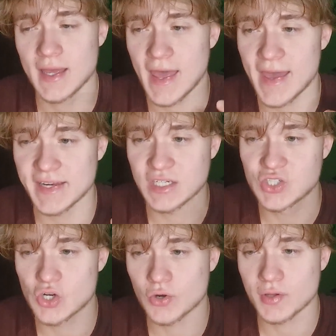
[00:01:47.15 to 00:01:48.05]
an
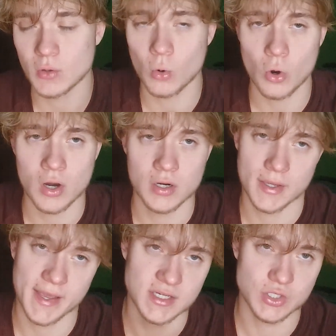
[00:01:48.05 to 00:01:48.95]
internal or
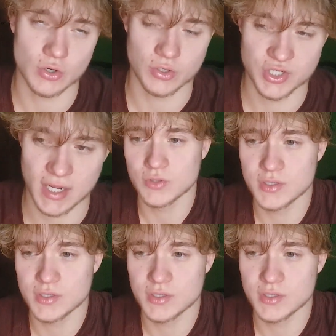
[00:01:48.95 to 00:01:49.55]
external challenge.